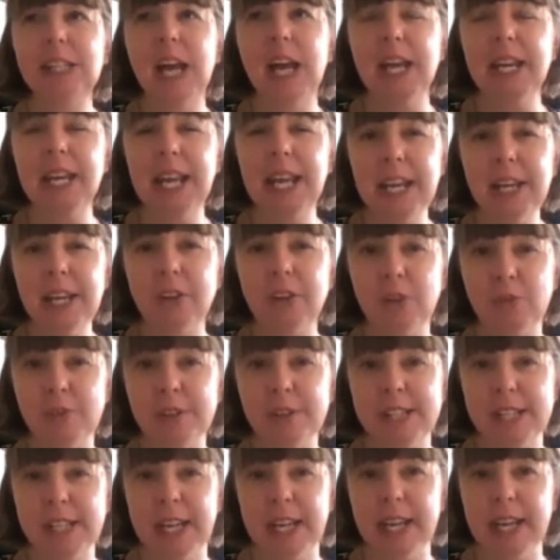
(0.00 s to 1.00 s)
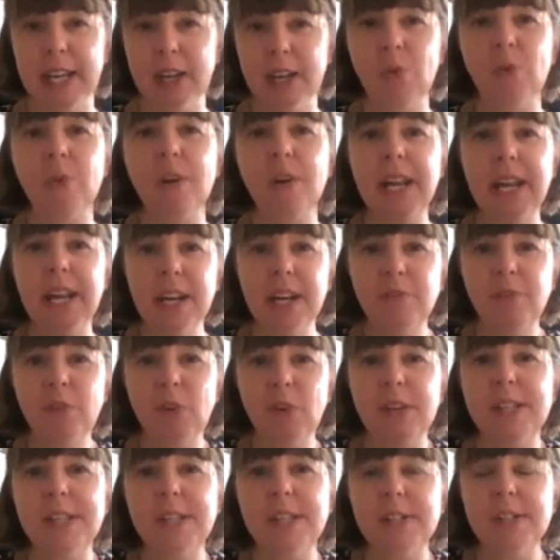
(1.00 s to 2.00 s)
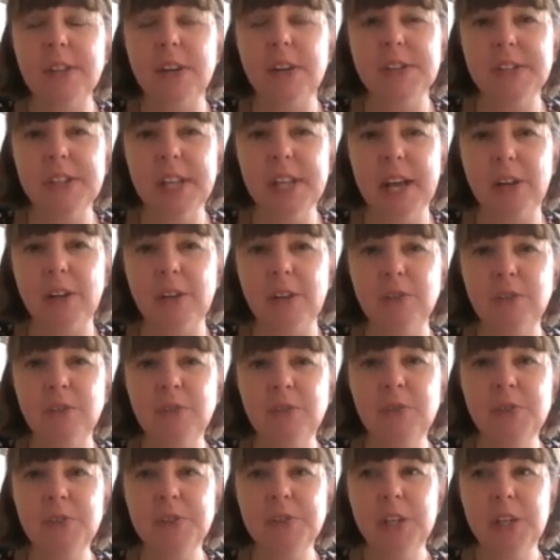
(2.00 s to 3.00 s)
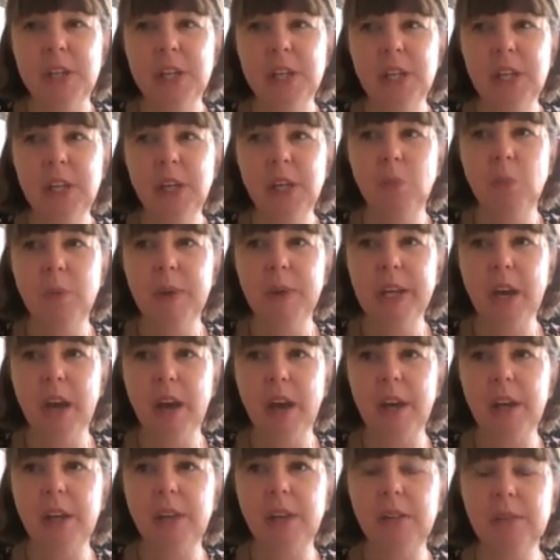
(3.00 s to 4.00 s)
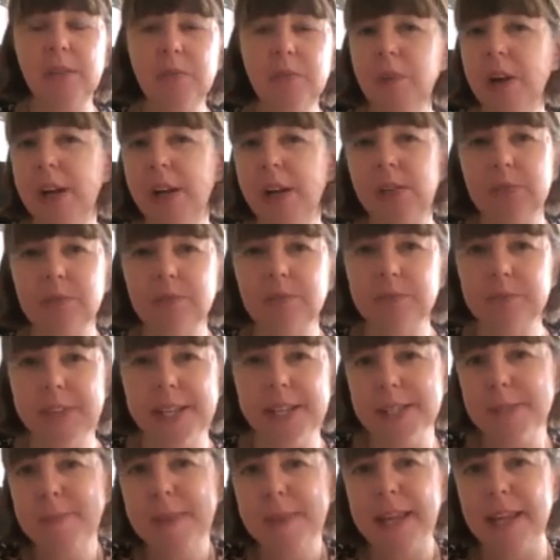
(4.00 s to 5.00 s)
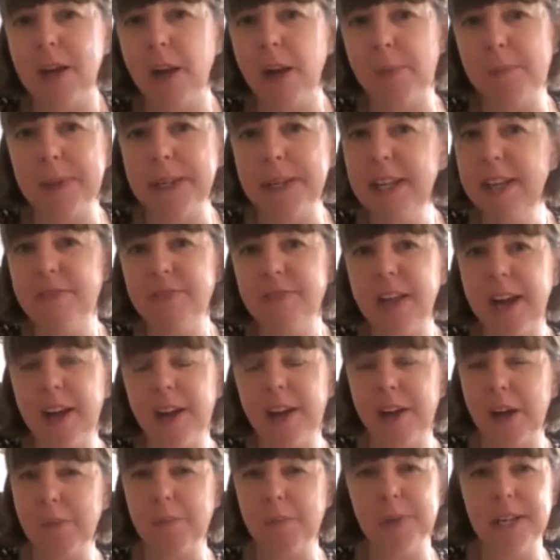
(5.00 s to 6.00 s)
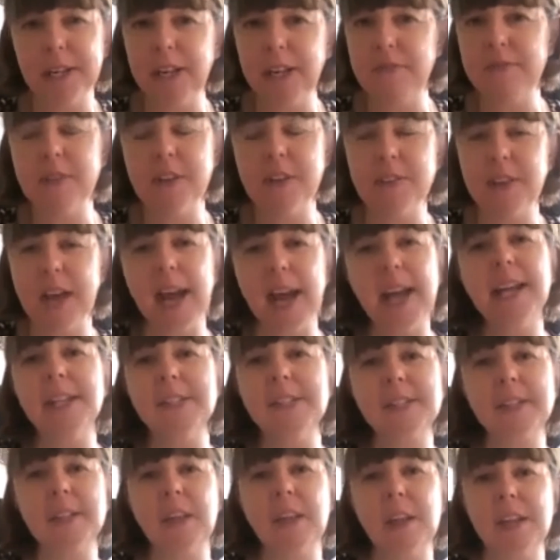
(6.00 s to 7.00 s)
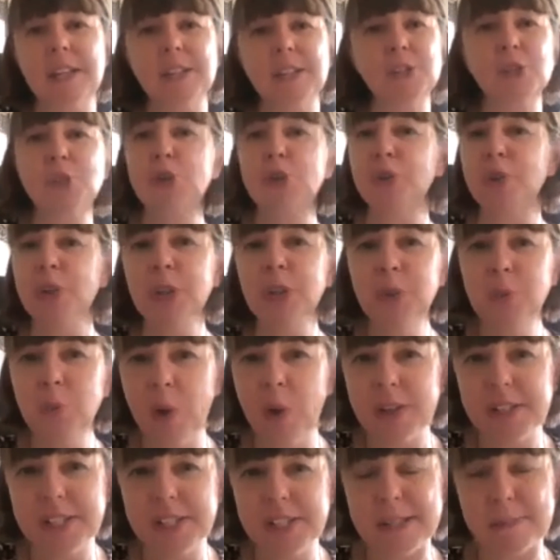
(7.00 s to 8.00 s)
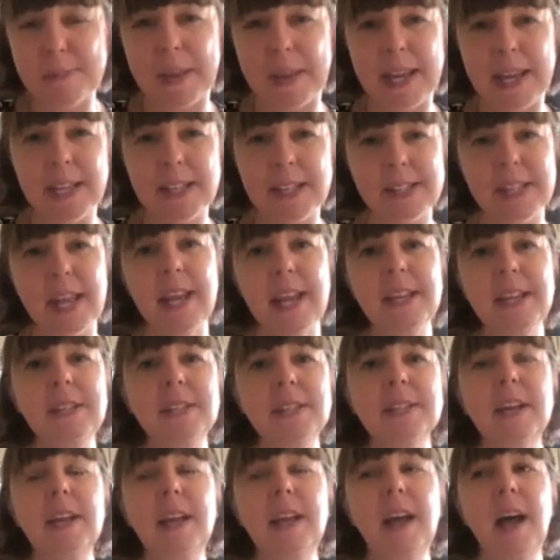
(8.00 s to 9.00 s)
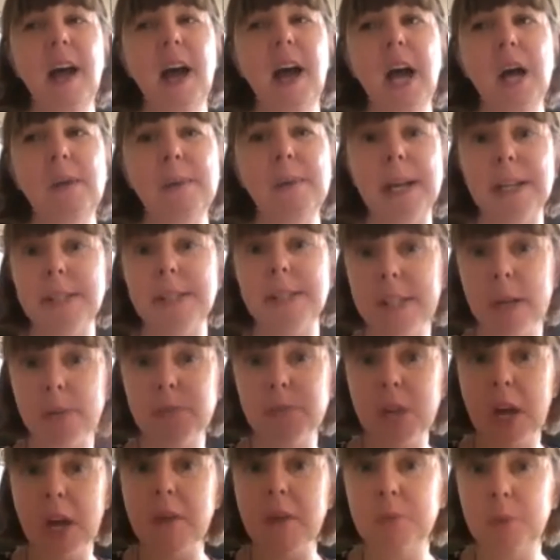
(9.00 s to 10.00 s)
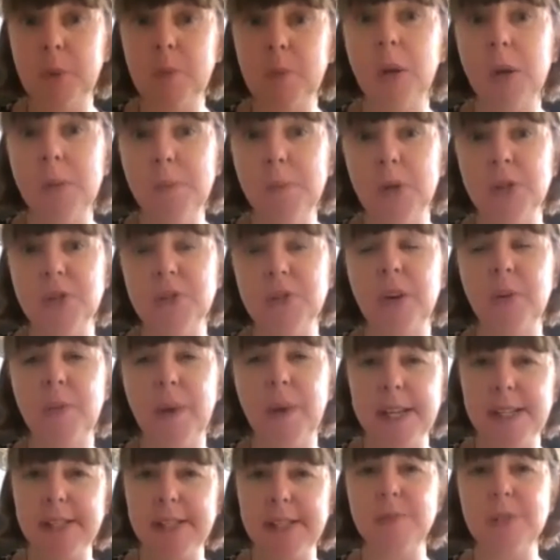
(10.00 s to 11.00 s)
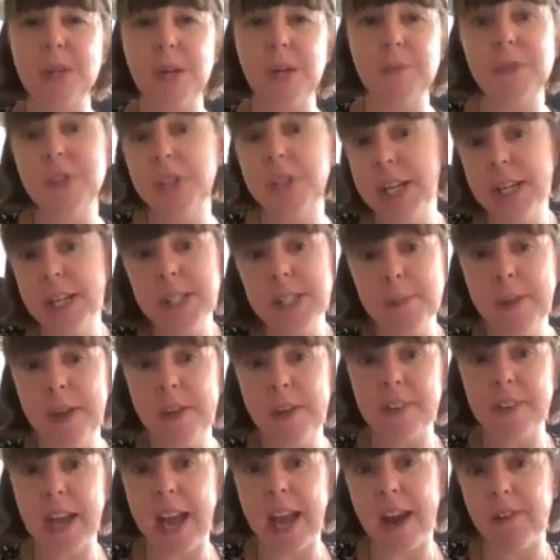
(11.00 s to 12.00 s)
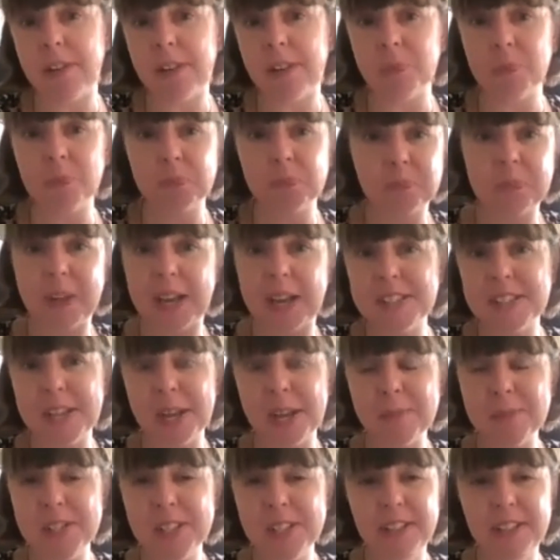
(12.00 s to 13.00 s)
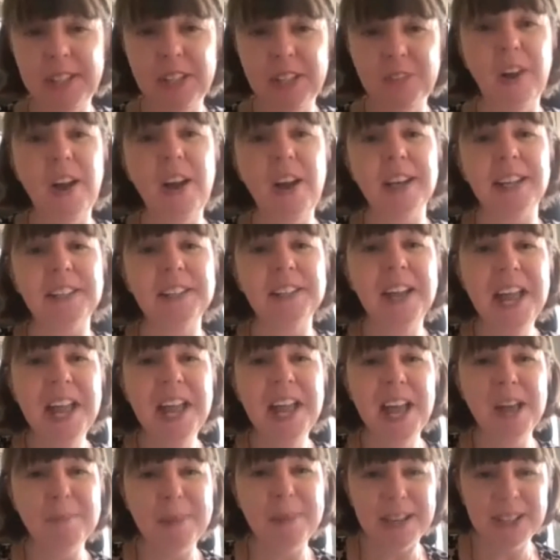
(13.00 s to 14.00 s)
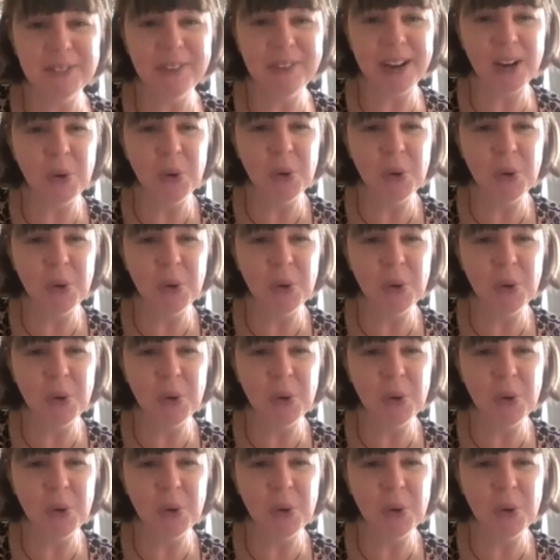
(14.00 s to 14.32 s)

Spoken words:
an inner critic or an inner voice that's ourselves, we go, well, it's me. I believe that. I believe that that is true, what is being said. And sometimes we want to push her away. Sometimes she is a bit of a Karen. That's absolutely fine. Emmanuel